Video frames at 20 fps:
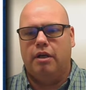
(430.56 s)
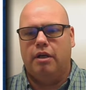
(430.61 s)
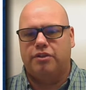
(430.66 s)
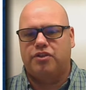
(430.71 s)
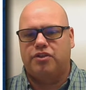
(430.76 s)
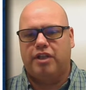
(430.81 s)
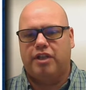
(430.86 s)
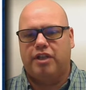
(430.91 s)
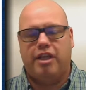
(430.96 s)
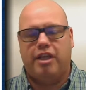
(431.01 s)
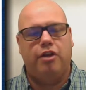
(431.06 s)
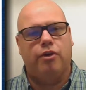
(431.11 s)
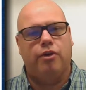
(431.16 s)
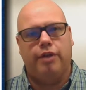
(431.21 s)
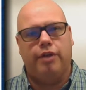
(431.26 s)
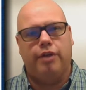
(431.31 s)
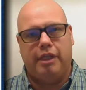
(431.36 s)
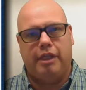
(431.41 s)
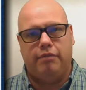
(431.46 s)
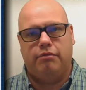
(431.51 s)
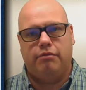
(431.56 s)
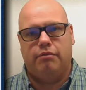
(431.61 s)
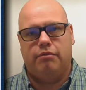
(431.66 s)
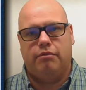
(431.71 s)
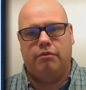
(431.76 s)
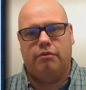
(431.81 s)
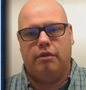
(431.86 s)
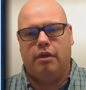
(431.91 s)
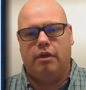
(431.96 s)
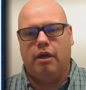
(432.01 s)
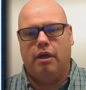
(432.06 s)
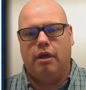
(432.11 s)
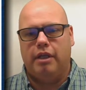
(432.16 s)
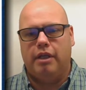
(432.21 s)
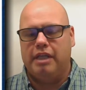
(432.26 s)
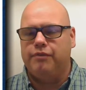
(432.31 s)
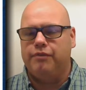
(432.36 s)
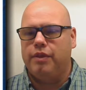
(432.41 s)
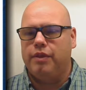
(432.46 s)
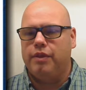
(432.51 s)
security,
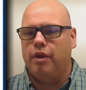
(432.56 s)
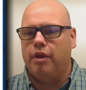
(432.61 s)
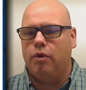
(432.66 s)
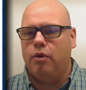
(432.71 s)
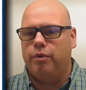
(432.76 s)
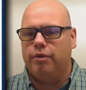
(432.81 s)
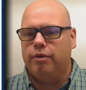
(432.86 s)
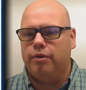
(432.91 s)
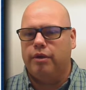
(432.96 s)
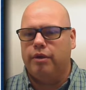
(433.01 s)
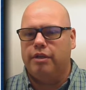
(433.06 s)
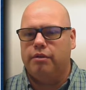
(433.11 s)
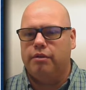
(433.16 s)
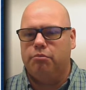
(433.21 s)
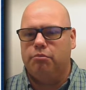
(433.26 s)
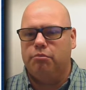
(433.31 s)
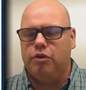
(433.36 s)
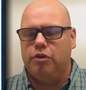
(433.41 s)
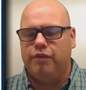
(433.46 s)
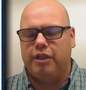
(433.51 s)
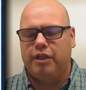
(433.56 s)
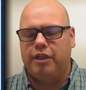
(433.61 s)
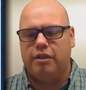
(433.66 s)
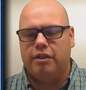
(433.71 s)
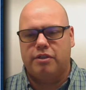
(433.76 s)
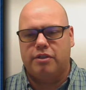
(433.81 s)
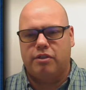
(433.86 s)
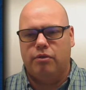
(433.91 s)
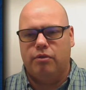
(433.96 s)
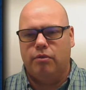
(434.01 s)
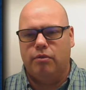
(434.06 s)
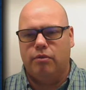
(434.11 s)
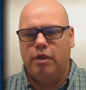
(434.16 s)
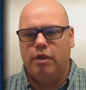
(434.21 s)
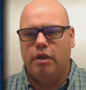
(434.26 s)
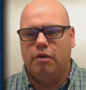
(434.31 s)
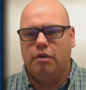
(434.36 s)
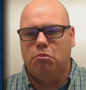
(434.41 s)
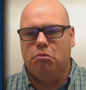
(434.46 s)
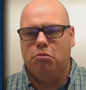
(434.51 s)
even though we're moving into
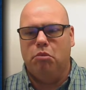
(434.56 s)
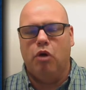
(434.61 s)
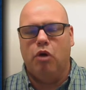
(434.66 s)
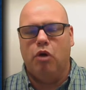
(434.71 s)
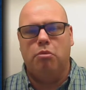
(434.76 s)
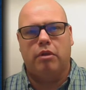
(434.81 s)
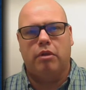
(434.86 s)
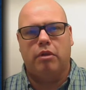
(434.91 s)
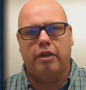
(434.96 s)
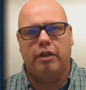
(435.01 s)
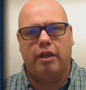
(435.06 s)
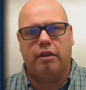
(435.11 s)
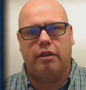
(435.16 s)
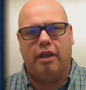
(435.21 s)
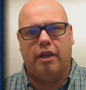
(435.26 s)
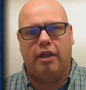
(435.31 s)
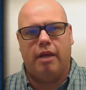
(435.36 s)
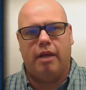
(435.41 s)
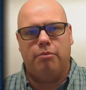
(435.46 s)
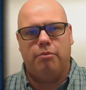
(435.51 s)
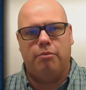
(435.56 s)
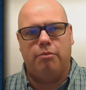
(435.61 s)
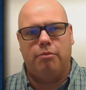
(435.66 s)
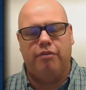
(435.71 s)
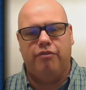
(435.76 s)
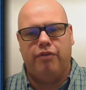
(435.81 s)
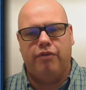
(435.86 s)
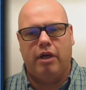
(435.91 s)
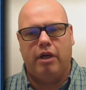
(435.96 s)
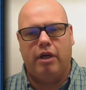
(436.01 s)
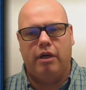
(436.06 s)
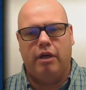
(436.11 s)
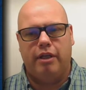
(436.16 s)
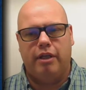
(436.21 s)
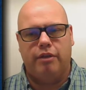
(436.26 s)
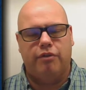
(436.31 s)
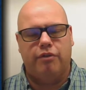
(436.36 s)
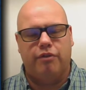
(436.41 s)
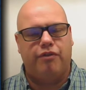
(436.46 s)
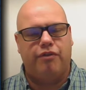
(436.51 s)
mobile and collaborative
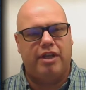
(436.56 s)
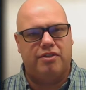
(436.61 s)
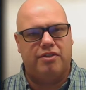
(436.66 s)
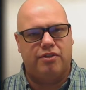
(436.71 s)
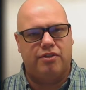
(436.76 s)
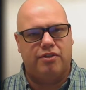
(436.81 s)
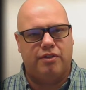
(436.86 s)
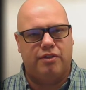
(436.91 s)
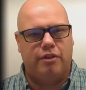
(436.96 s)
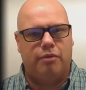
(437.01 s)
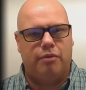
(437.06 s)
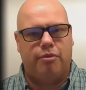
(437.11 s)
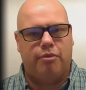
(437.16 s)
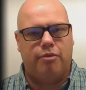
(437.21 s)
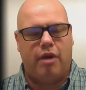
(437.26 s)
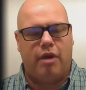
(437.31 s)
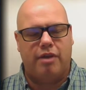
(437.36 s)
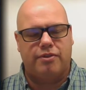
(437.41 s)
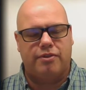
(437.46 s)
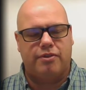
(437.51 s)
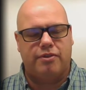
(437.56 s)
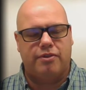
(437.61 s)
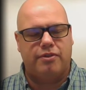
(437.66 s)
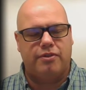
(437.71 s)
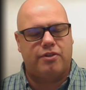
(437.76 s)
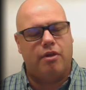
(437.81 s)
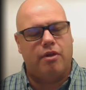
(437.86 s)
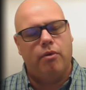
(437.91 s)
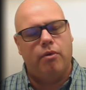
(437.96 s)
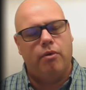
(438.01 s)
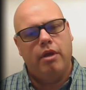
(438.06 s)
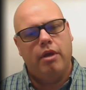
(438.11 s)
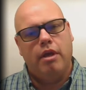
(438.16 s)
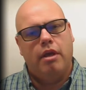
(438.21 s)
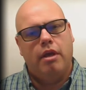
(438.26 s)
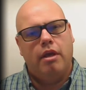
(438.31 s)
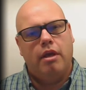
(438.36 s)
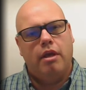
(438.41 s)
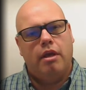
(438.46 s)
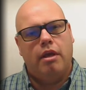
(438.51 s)
interfaces and enterprises. And so
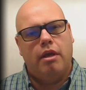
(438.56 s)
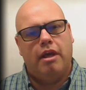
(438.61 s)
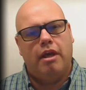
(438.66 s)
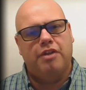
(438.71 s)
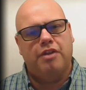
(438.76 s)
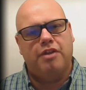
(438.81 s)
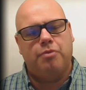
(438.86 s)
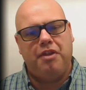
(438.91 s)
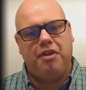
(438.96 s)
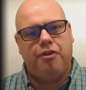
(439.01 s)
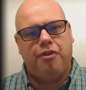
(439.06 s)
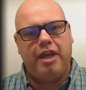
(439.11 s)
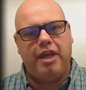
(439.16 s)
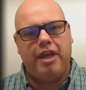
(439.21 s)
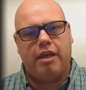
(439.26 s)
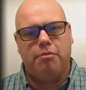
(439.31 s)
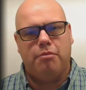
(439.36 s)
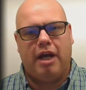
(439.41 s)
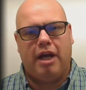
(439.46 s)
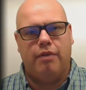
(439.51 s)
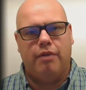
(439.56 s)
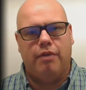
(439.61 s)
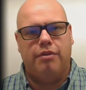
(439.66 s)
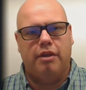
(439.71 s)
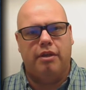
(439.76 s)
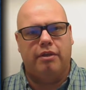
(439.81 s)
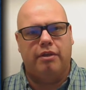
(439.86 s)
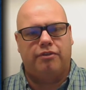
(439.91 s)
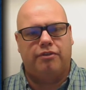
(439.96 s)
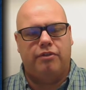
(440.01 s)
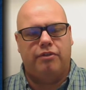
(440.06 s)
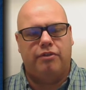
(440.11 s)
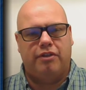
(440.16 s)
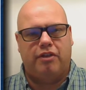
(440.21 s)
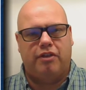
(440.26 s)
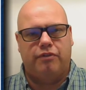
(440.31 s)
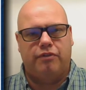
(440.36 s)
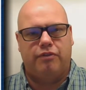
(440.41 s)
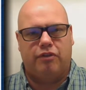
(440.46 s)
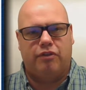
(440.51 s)
as we think about this
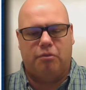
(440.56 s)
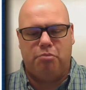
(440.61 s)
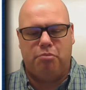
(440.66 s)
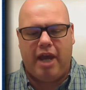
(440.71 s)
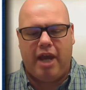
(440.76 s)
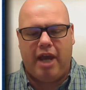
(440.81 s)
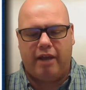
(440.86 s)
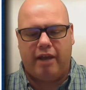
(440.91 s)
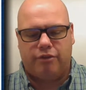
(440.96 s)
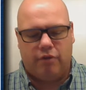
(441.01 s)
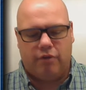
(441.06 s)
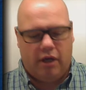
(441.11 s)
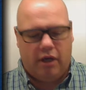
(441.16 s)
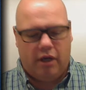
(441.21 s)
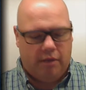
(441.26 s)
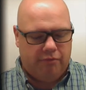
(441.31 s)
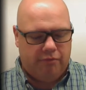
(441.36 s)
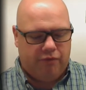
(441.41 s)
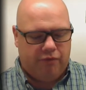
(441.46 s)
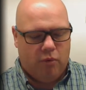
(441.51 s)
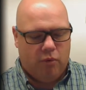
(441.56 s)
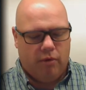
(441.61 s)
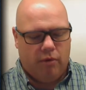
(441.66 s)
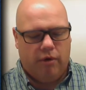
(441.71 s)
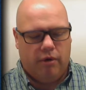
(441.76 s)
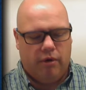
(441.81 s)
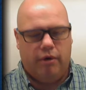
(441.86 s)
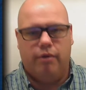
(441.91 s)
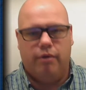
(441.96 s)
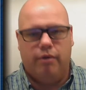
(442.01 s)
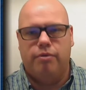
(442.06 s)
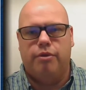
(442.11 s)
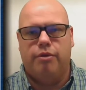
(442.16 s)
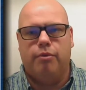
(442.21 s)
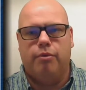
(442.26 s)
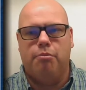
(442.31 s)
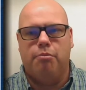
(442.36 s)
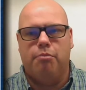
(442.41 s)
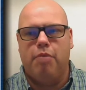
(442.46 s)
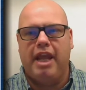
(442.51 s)
gives us a backdrop for the
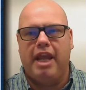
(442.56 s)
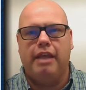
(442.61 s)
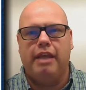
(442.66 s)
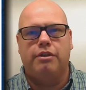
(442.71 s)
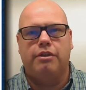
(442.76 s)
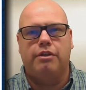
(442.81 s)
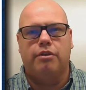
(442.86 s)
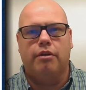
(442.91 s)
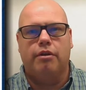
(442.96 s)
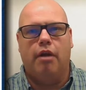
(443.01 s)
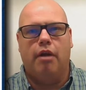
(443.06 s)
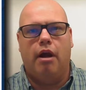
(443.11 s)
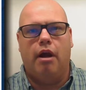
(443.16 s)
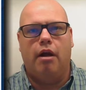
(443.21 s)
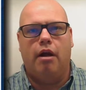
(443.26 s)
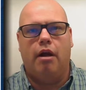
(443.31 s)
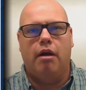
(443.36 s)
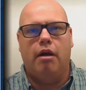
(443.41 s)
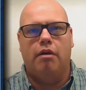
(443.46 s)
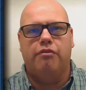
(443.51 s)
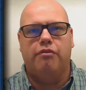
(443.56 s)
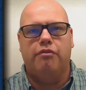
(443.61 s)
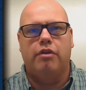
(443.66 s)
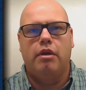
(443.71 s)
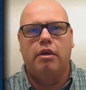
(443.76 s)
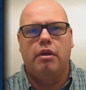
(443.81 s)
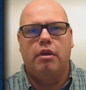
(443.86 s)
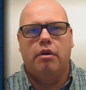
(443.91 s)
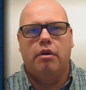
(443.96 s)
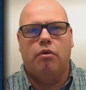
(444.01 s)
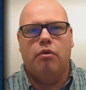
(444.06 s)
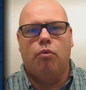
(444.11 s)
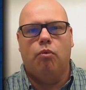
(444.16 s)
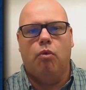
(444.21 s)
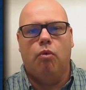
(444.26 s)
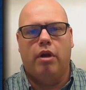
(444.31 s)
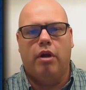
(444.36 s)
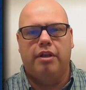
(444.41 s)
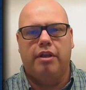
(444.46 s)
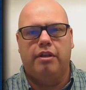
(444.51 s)
remainder of
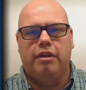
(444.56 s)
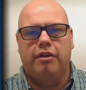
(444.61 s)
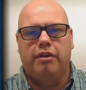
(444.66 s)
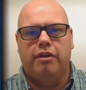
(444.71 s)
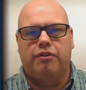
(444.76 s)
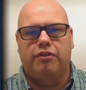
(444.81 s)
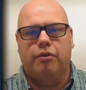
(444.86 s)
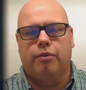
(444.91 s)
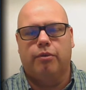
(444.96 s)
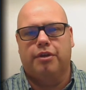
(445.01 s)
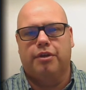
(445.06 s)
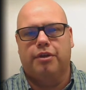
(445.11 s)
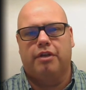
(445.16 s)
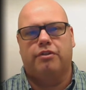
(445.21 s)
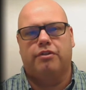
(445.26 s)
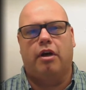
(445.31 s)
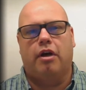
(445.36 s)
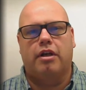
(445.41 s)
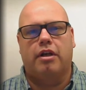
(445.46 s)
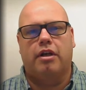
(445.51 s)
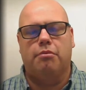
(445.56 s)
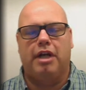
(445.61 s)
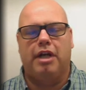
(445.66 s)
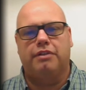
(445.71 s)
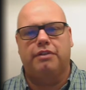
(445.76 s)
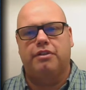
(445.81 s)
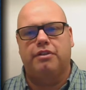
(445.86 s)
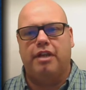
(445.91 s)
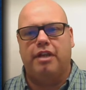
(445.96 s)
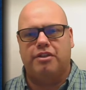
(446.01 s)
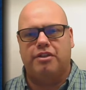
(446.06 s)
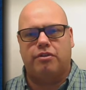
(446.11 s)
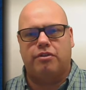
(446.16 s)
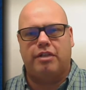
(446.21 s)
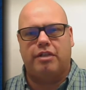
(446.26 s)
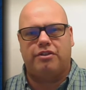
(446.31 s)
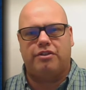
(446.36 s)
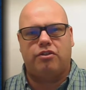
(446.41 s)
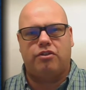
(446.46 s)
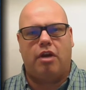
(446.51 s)
what it is that we're going to talk about today. So
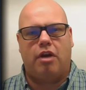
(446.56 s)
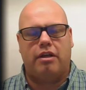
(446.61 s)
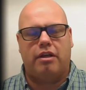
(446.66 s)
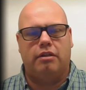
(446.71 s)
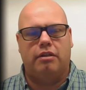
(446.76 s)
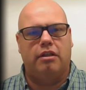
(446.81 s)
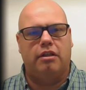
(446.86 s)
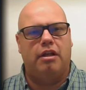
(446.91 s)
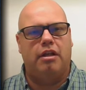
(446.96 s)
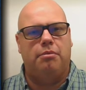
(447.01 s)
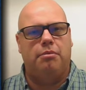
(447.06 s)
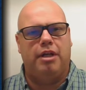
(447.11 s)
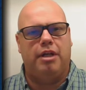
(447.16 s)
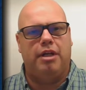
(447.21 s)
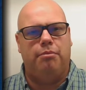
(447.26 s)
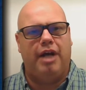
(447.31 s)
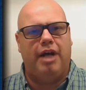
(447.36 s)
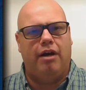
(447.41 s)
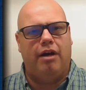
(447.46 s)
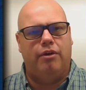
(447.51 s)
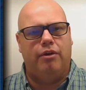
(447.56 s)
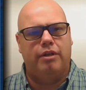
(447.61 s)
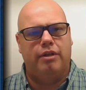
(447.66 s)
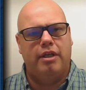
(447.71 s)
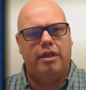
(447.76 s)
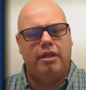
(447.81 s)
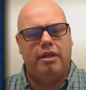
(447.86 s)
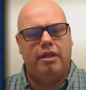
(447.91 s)
let's talk a little bit about